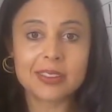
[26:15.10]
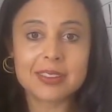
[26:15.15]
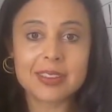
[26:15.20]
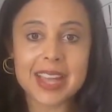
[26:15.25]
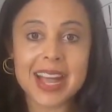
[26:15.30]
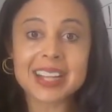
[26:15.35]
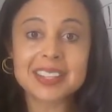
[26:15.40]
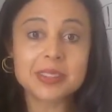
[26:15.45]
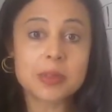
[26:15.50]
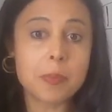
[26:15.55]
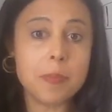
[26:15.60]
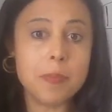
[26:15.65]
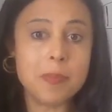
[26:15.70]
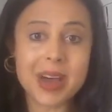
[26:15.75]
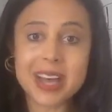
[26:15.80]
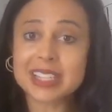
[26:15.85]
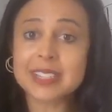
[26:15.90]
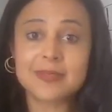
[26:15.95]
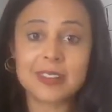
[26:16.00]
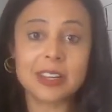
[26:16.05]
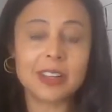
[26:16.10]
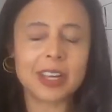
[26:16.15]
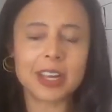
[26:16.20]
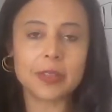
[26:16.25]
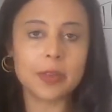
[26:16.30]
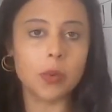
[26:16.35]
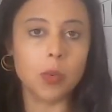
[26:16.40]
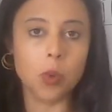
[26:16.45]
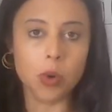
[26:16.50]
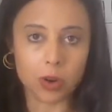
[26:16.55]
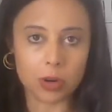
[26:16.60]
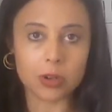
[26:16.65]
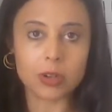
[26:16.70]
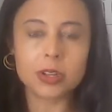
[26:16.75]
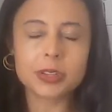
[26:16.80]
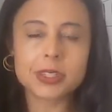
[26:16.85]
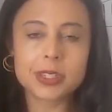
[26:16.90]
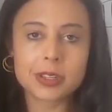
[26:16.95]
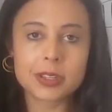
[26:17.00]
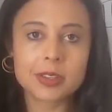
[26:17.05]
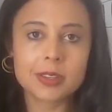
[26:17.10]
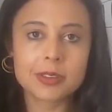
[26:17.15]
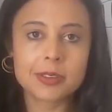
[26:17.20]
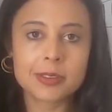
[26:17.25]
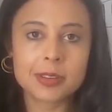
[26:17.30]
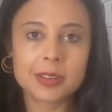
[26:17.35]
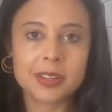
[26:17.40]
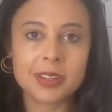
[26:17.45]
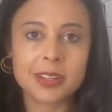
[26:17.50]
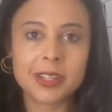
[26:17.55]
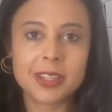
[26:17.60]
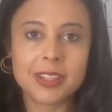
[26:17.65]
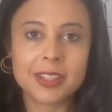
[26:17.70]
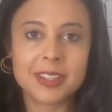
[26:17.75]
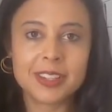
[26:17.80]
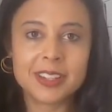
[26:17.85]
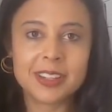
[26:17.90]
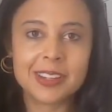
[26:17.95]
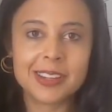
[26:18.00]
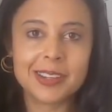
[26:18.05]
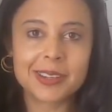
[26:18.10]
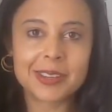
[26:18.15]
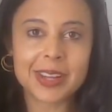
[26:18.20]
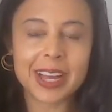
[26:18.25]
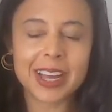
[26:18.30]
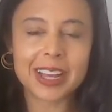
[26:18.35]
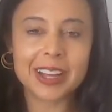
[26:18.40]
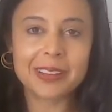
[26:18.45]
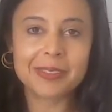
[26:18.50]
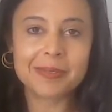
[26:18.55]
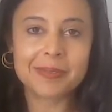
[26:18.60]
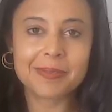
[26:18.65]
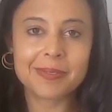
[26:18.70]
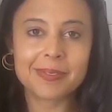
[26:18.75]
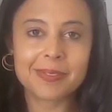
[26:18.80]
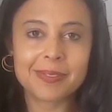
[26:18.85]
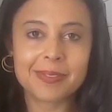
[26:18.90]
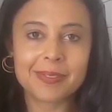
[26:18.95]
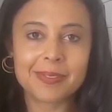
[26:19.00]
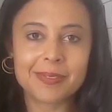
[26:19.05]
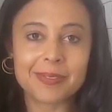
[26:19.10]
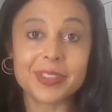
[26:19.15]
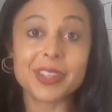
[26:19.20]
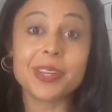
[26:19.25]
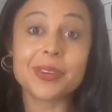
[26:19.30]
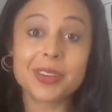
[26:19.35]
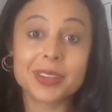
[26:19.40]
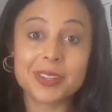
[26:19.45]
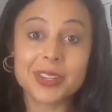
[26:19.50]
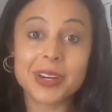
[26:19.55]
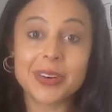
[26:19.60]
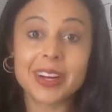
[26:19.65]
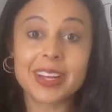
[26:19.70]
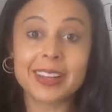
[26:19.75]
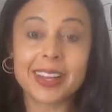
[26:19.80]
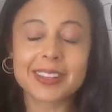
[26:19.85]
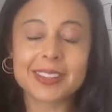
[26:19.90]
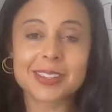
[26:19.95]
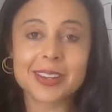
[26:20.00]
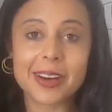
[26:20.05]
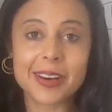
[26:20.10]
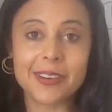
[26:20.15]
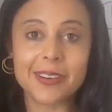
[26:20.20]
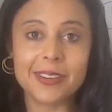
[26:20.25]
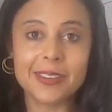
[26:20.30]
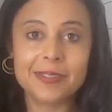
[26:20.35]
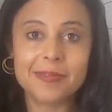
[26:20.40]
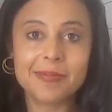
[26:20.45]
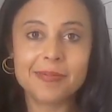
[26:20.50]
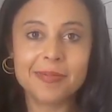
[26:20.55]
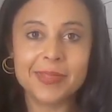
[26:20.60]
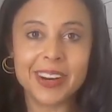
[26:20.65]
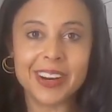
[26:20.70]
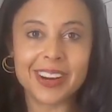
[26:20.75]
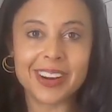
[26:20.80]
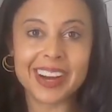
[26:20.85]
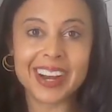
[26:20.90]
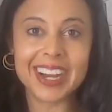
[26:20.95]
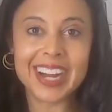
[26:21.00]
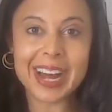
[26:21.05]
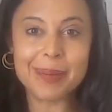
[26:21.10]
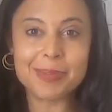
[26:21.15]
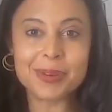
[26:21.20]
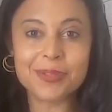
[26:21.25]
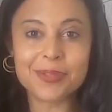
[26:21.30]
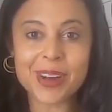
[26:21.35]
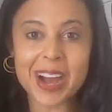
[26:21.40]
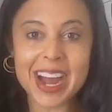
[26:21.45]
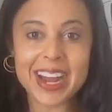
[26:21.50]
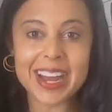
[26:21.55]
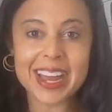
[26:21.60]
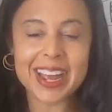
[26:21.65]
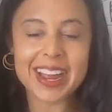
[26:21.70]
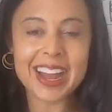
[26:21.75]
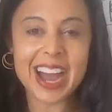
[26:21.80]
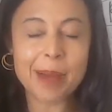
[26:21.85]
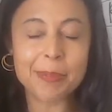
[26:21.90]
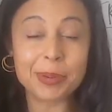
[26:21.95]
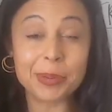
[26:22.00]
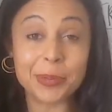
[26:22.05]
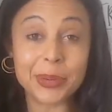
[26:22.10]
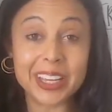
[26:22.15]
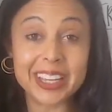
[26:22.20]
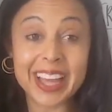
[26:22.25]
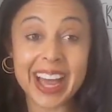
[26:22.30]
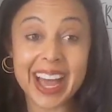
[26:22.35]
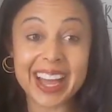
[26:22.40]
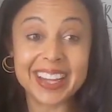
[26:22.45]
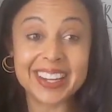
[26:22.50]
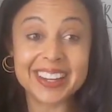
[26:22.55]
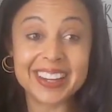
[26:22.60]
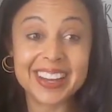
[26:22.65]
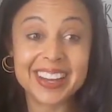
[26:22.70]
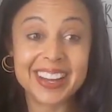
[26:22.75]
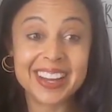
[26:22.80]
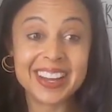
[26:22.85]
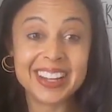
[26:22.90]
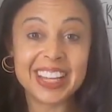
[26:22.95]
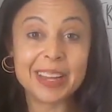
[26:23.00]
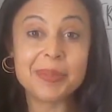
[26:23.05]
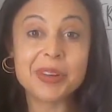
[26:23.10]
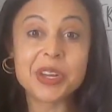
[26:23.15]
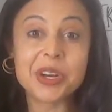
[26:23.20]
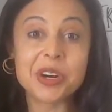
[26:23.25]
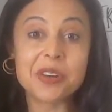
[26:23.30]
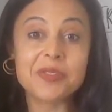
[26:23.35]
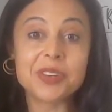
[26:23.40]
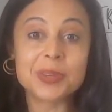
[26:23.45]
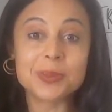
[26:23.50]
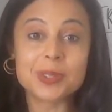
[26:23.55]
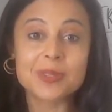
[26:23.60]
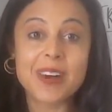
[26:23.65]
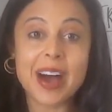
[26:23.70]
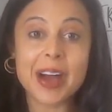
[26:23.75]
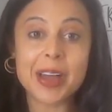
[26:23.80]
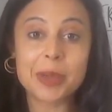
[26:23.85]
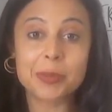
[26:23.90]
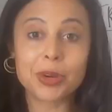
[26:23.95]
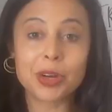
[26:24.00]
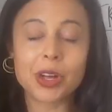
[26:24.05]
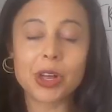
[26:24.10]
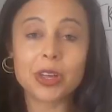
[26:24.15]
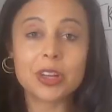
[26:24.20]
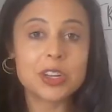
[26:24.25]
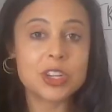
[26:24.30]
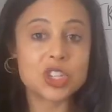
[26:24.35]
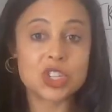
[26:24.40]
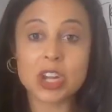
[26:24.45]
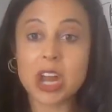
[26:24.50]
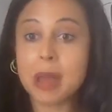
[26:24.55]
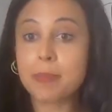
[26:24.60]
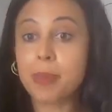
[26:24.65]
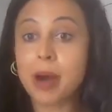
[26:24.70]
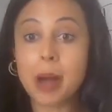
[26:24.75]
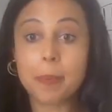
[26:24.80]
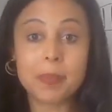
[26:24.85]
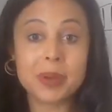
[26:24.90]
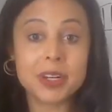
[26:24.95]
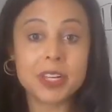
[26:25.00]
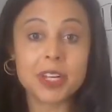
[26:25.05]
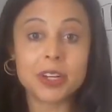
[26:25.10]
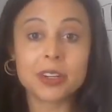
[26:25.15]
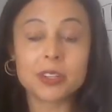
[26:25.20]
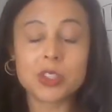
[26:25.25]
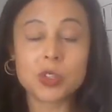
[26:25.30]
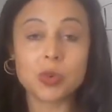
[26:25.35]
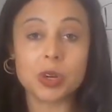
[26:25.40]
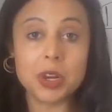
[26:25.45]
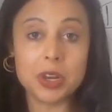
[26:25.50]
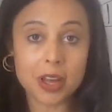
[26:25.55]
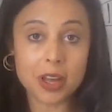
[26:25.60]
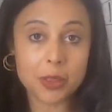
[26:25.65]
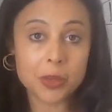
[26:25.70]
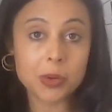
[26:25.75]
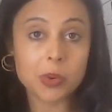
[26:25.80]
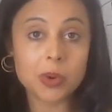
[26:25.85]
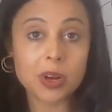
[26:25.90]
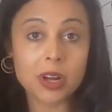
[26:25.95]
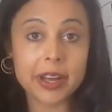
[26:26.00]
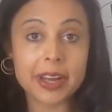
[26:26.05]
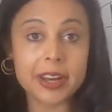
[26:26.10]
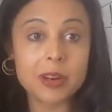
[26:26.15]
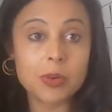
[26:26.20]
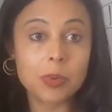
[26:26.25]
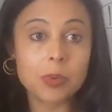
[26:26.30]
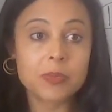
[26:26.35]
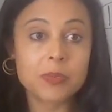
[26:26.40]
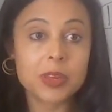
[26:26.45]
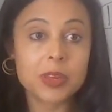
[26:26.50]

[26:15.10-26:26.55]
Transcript: That's the best feeling in the world. Okay? You can do it. Let's go. All right. Happy Friday. Happy weekend. Let me know if this was valuable. Should I pop in here and do another one?